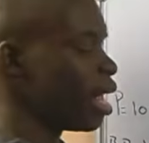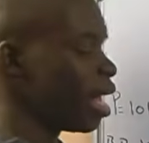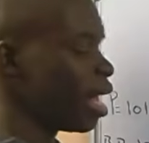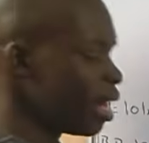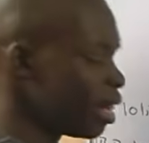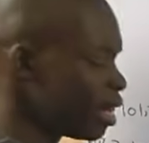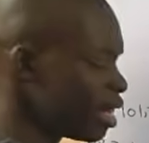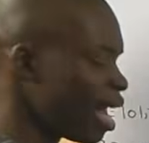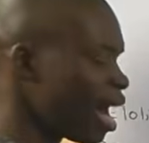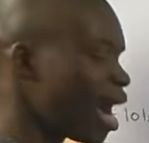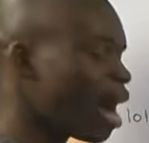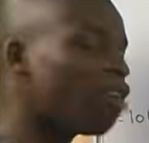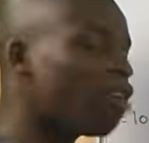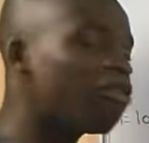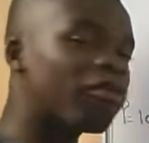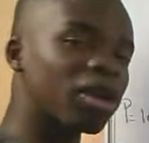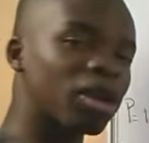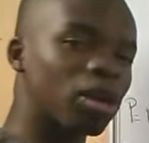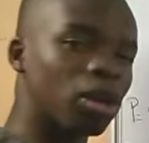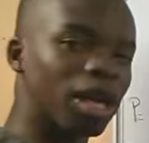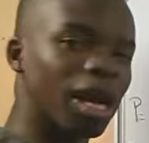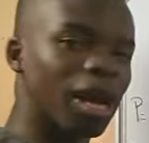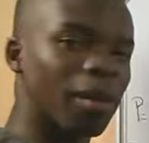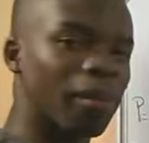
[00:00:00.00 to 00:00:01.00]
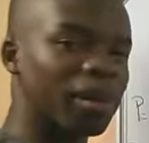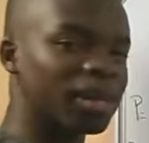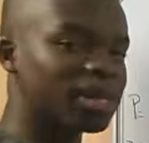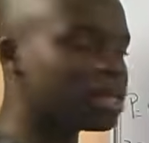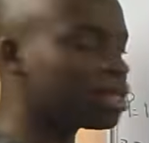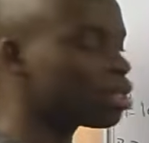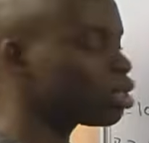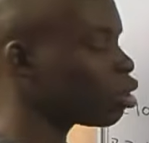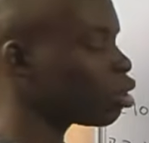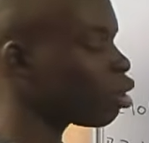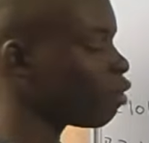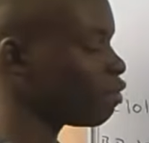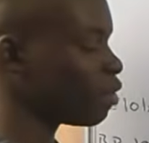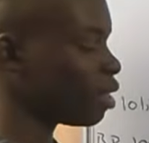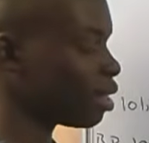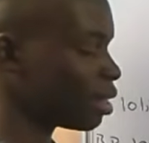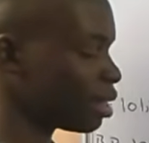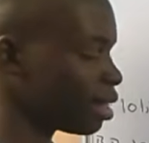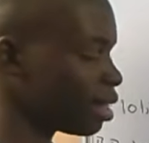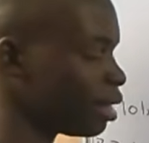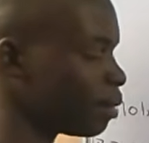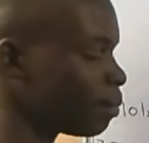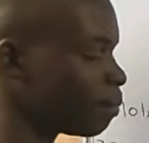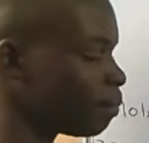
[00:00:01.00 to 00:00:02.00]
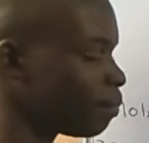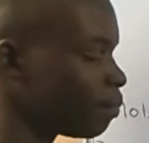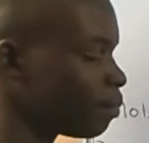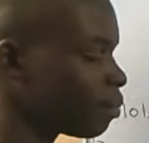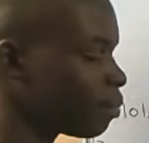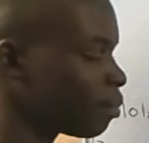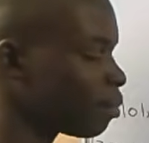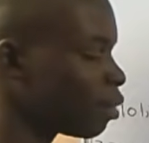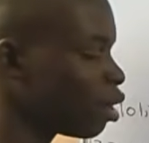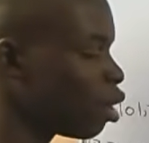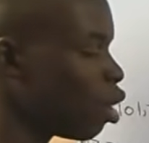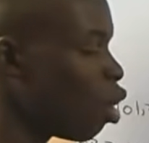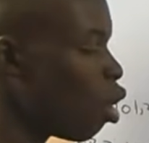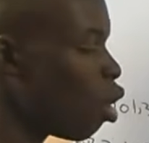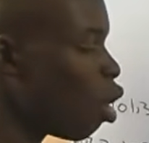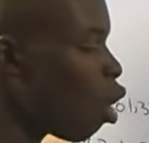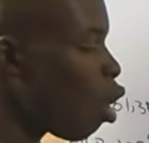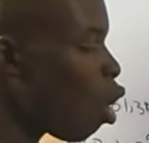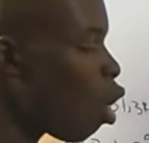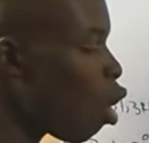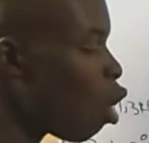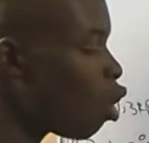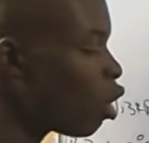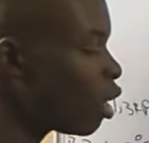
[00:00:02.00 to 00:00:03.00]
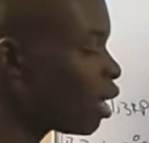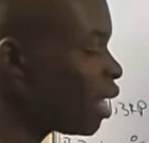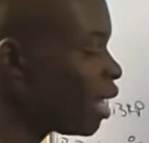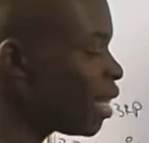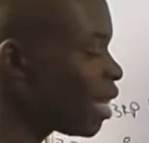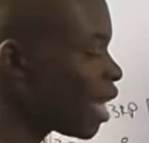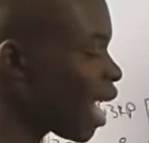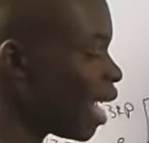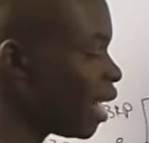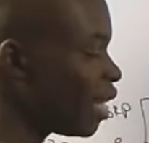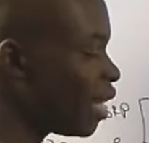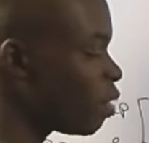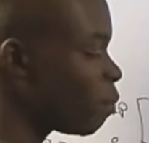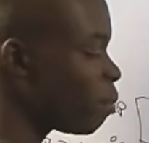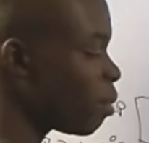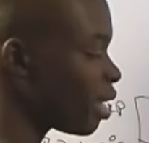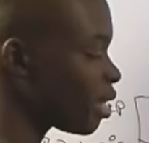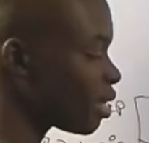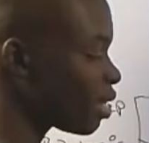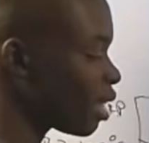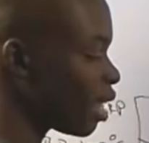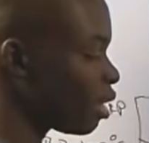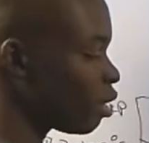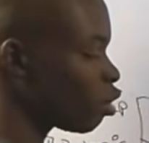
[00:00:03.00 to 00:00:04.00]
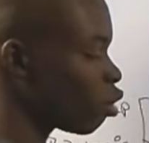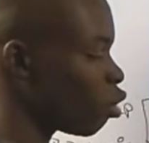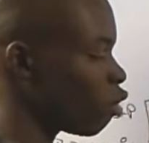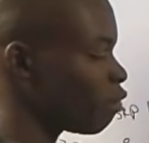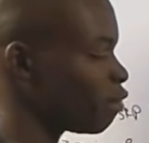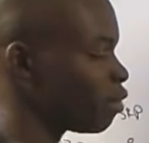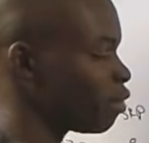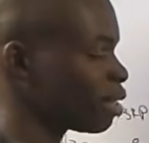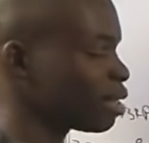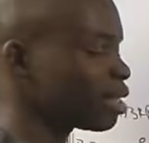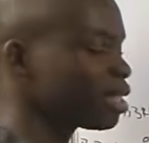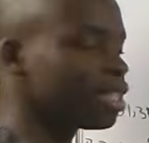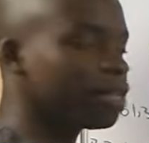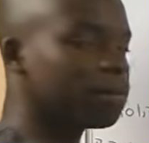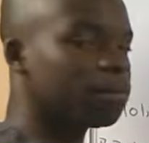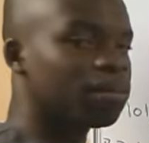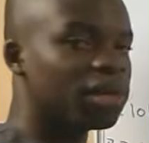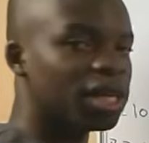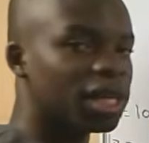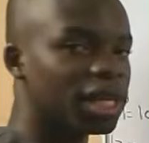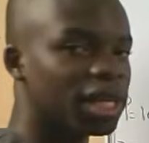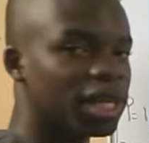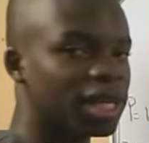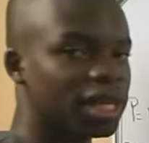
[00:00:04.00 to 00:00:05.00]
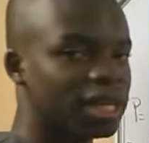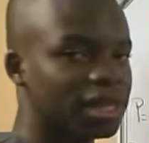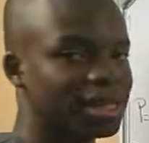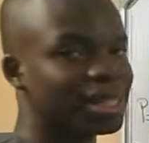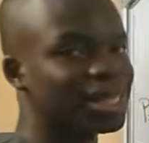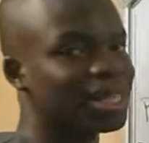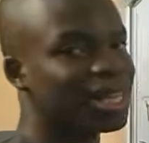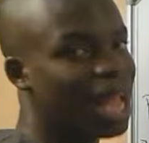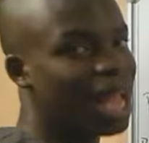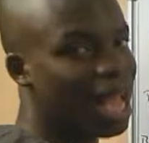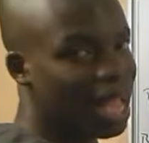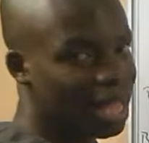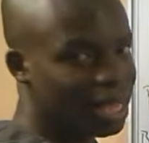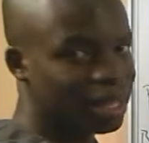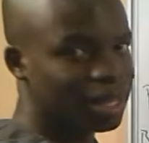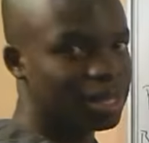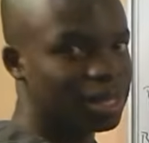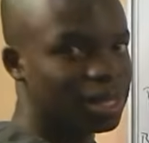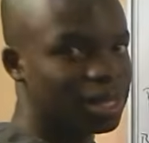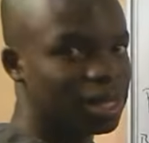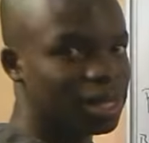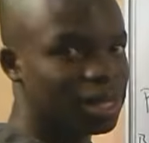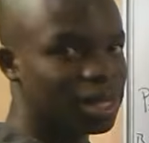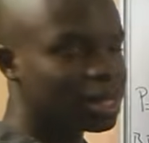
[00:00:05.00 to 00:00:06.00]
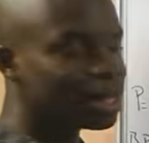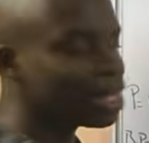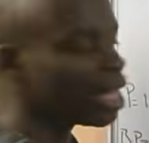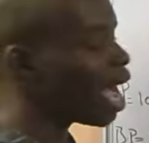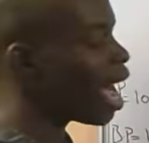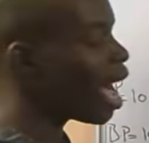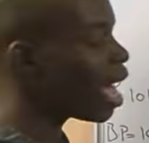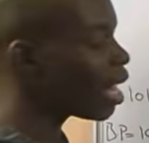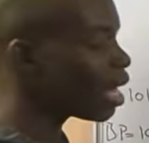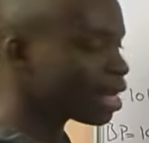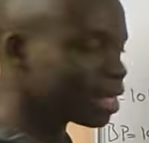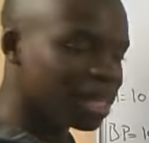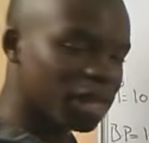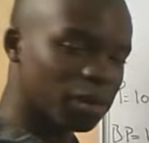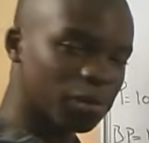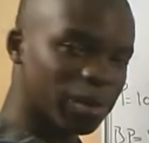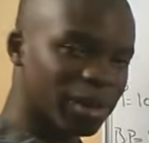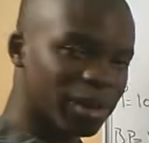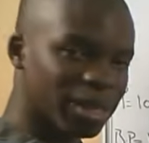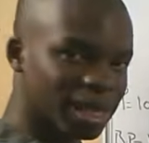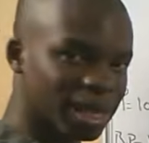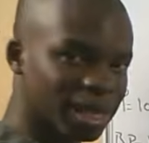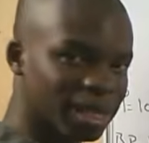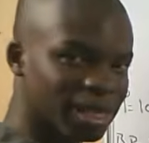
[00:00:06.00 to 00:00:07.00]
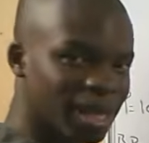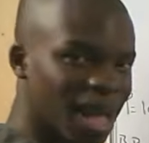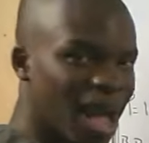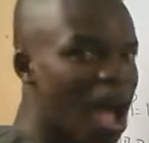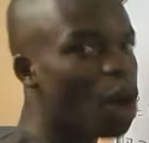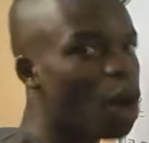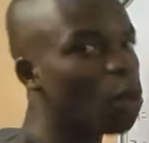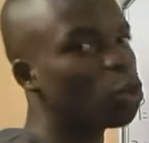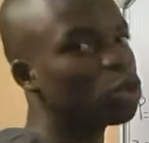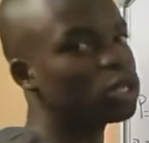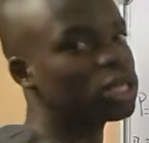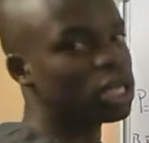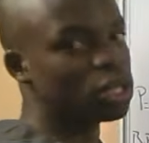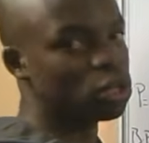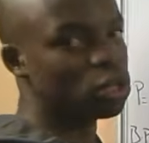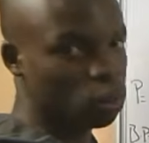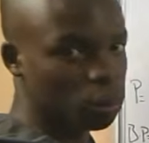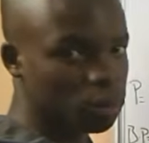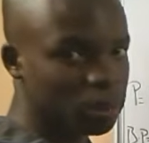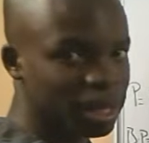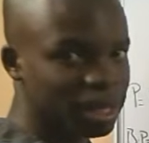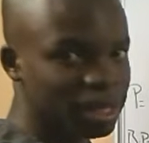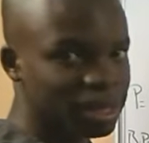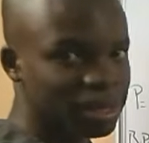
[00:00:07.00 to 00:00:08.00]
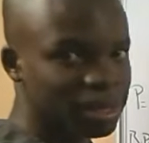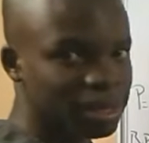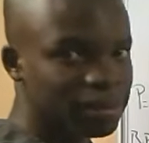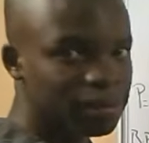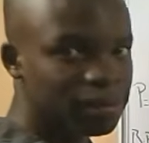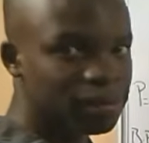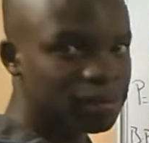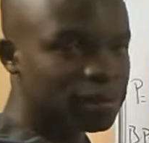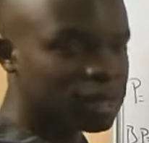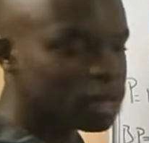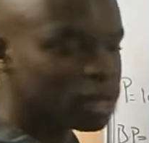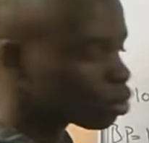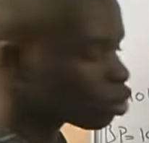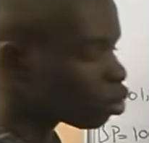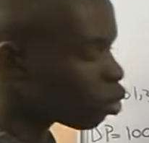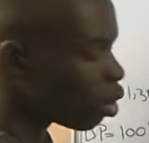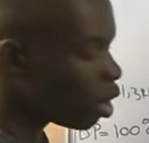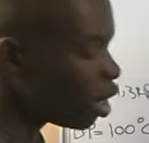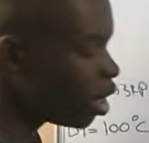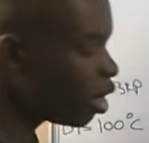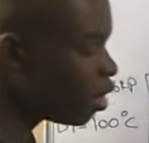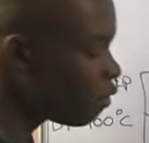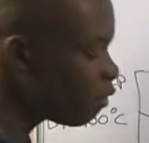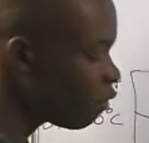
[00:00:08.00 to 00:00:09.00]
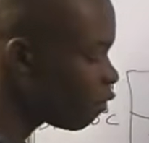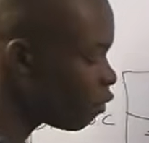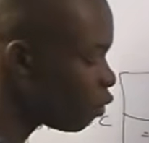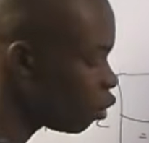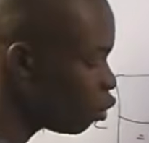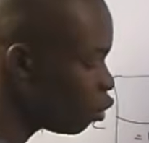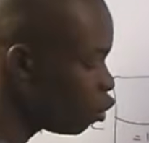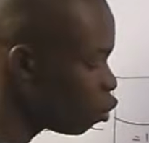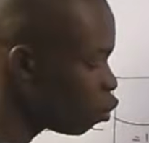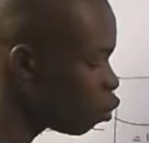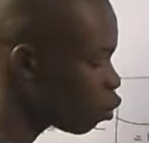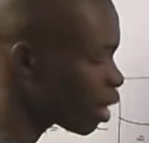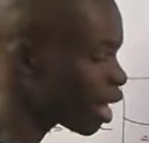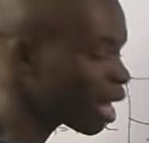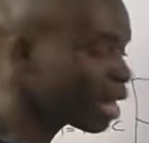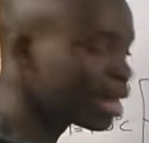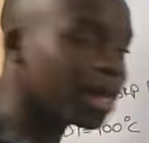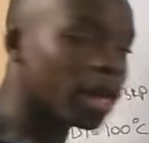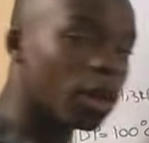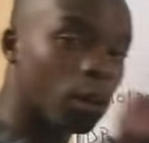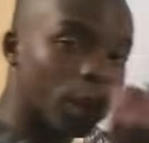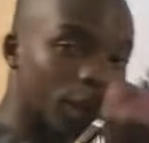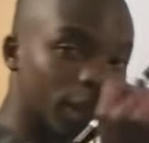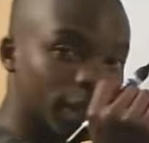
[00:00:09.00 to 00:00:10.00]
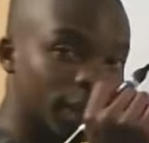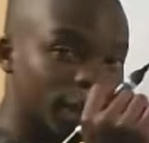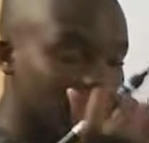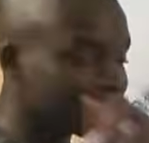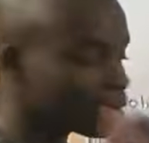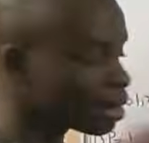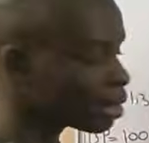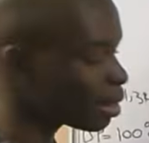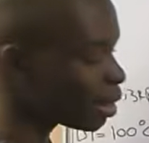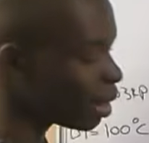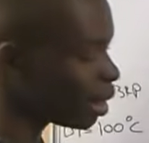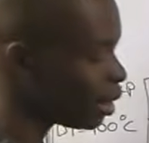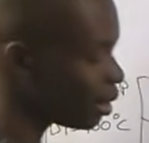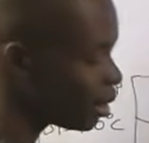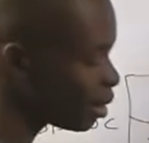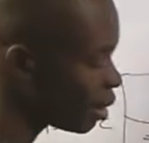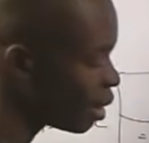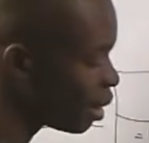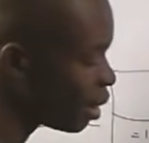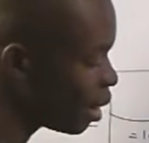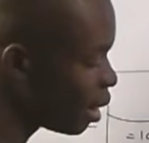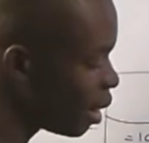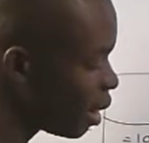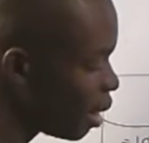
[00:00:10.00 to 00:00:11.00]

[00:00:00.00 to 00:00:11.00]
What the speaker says: in the overall capacity of the steam, only 90% of the steam is dry. The other 10% are water droplets. So if you get a question that says